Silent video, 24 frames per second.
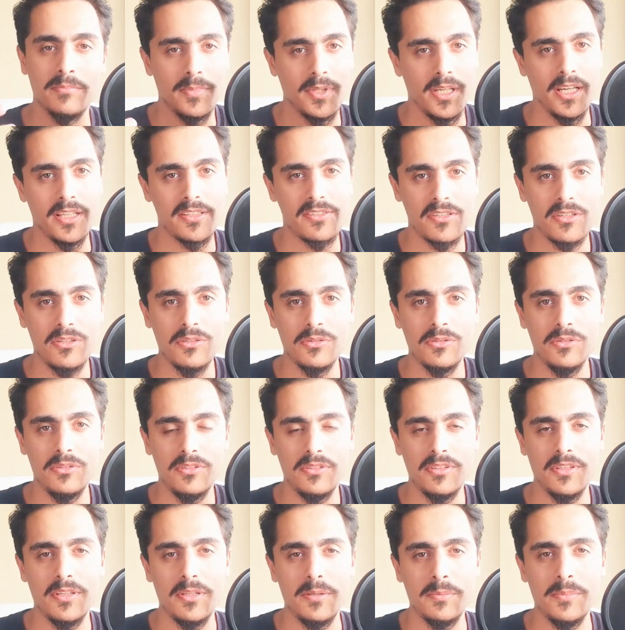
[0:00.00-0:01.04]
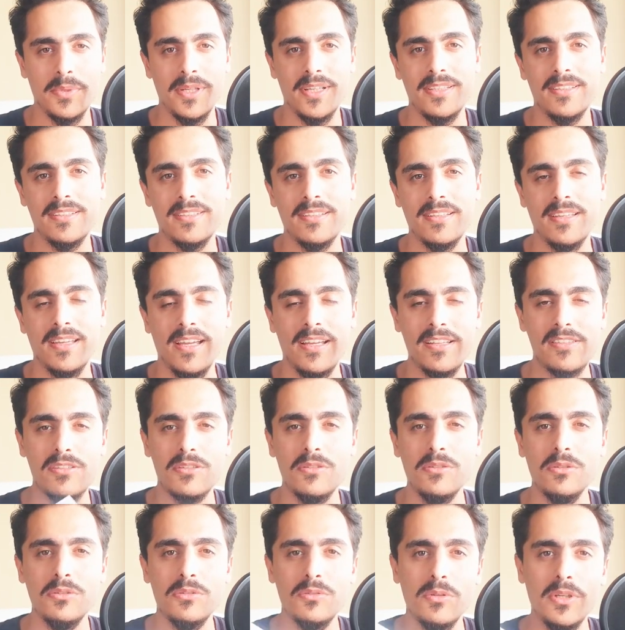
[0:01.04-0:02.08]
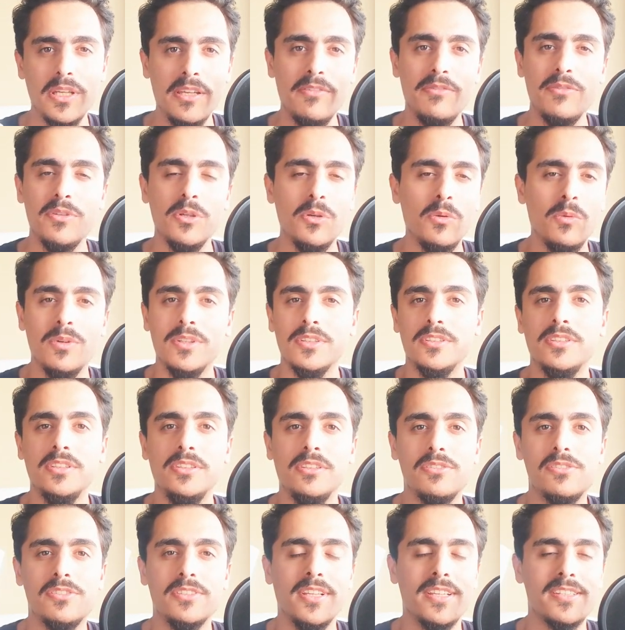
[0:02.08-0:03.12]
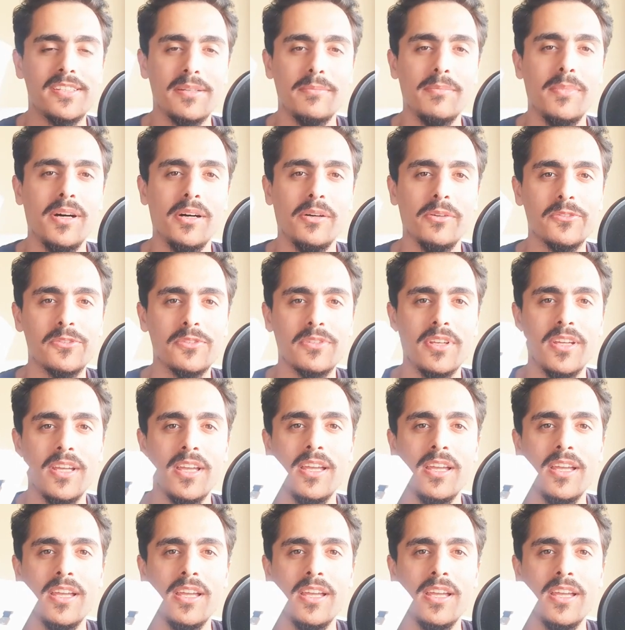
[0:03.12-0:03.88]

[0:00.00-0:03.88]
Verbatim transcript: it's good, but it's good if you want to use it as a mouse.